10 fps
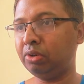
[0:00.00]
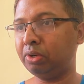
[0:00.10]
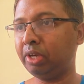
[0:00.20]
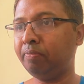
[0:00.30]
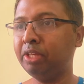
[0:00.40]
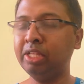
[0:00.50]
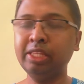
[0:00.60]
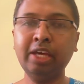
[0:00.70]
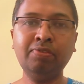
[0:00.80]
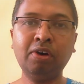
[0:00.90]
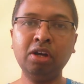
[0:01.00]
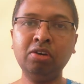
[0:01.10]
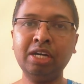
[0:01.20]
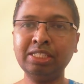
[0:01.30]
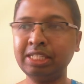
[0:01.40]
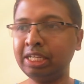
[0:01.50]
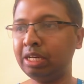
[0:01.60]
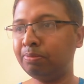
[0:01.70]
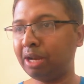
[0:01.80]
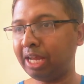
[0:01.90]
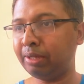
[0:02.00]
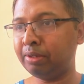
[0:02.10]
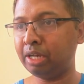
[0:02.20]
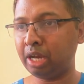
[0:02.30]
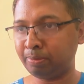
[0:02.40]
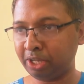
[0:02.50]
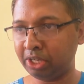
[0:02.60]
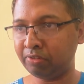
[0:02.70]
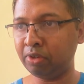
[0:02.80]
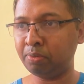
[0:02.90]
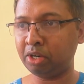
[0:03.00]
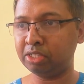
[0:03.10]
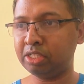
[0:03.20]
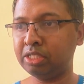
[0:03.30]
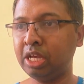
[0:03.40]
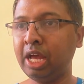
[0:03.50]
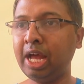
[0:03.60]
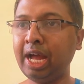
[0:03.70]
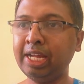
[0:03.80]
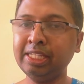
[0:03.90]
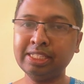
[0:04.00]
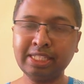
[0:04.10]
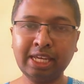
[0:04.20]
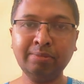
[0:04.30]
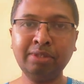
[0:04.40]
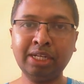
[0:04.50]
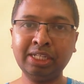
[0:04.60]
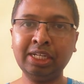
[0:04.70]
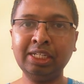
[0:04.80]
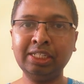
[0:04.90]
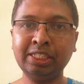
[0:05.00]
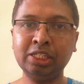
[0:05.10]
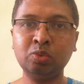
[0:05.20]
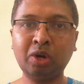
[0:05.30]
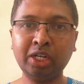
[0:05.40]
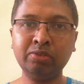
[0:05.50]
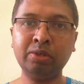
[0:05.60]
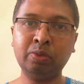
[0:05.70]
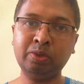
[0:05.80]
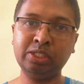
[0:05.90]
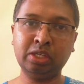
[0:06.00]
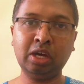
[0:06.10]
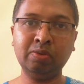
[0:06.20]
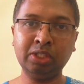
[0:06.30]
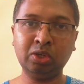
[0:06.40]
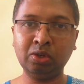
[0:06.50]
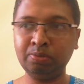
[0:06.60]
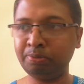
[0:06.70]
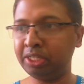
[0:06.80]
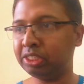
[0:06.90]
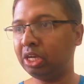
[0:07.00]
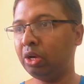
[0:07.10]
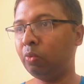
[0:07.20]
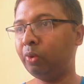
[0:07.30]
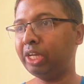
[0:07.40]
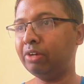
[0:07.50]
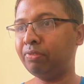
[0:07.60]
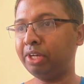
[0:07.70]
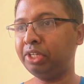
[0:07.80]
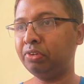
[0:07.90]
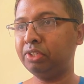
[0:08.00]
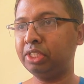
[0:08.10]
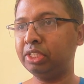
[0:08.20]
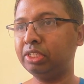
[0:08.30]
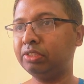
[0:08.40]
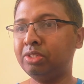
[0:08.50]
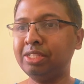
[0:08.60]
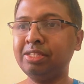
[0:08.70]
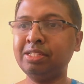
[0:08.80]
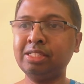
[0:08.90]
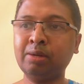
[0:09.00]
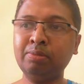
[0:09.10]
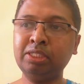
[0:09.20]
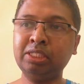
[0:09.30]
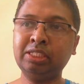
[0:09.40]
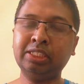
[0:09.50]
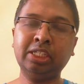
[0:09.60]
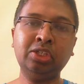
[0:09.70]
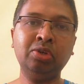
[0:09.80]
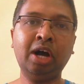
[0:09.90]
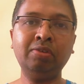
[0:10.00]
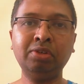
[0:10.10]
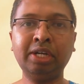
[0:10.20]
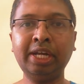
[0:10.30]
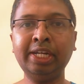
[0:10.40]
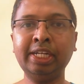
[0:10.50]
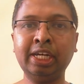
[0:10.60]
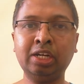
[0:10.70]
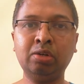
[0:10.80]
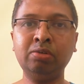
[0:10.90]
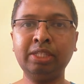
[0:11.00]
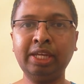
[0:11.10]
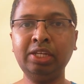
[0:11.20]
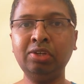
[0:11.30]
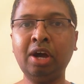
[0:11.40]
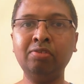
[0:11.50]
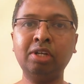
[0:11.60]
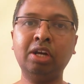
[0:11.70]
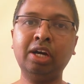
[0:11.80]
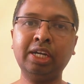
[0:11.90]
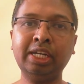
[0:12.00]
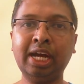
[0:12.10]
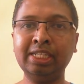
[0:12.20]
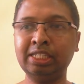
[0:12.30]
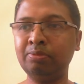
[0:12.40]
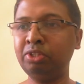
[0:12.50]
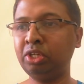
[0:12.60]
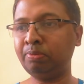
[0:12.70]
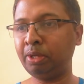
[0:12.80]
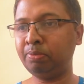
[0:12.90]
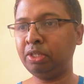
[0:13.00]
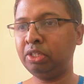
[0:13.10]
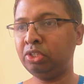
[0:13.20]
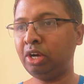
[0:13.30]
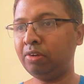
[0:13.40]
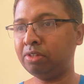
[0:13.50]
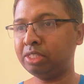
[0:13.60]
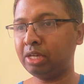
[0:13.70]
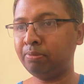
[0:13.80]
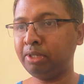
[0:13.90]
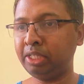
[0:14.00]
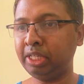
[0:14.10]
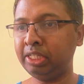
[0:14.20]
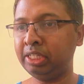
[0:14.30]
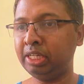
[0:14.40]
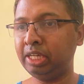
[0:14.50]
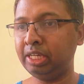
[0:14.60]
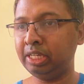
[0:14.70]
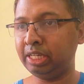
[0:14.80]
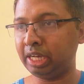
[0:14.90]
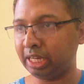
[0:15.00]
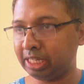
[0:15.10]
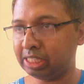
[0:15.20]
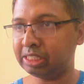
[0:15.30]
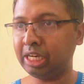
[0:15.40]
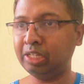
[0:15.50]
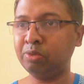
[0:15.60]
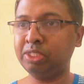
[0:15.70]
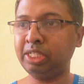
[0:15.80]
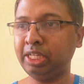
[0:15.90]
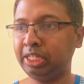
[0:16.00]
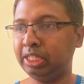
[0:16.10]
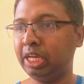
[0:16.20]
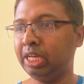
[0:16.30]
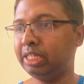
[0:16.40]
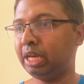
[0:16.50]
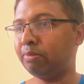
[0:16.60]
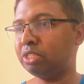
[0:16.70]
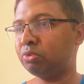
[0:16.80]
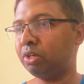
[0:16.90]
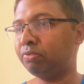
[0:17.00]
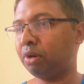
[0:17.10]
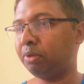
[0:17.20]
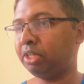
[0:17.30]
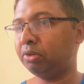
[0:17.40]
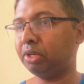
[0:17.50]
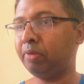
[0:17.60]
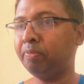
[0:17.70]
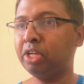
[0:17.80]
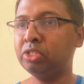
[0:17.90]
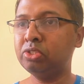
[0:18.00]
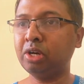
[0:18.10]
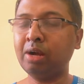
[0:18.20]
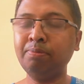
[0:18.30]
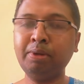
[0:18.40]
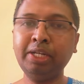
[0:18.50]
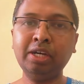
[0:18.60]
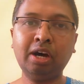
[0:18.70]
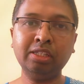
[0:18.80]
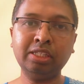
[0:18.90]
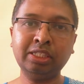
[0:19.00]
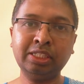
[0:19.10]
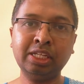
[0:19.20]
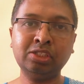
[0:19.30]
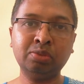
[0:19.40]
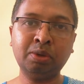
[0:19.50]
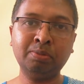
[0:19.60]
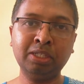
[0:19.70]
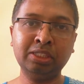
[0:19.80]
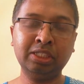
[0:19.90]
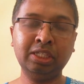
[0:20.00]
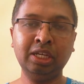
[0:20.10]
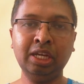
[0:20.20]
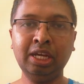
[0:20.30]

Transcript: Okay, they follow a single blind peer review process, and the same technical details whatever we saw with the home page, we can find it over here. So this is the submission section. You have to create an account, then you have to log in and submit your paper. You have to submit it in English language in MS Word format. Okay, so complete author details should be mentioned.